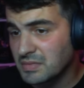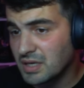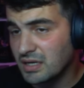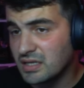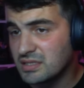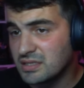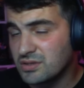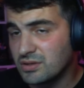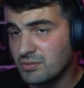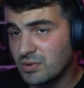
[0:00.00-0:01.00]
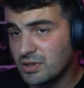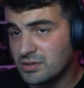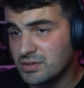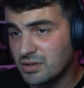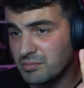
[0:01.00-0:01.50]
I guess since you didn't want to
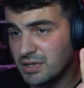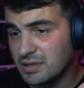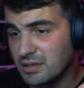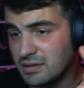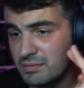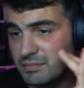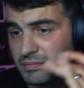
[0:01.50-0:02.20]
use your ability,